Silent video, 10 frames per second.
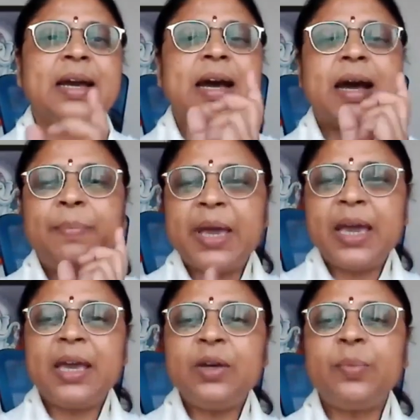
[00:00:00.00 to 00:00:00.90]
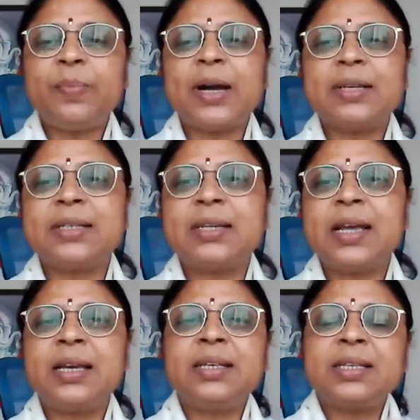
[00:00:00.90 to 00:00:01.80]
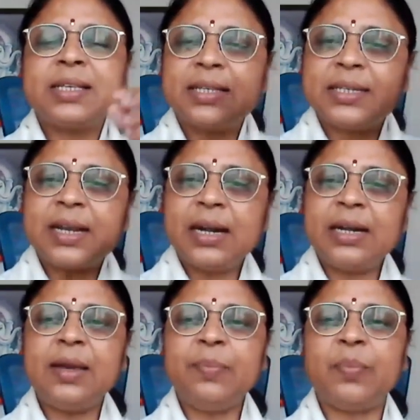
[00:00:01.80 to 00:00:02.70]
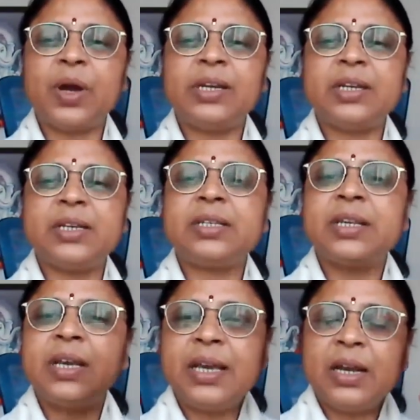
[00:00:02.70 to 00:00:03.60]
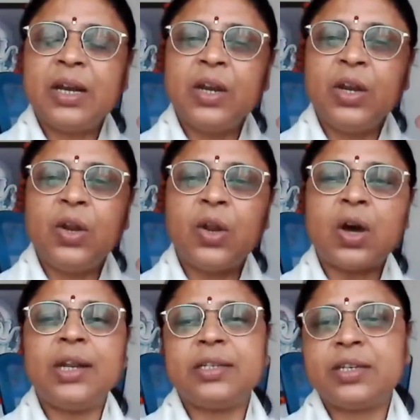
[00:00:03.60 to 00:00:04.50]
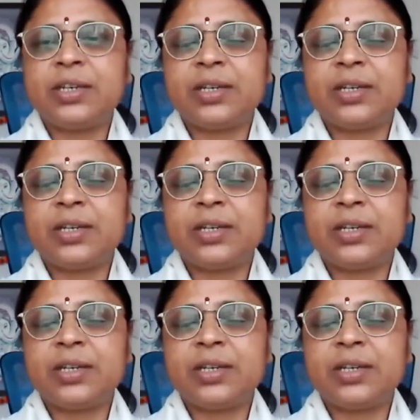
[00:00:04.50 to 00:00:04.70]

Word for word: Abheda Upasana's starting point is knowledge.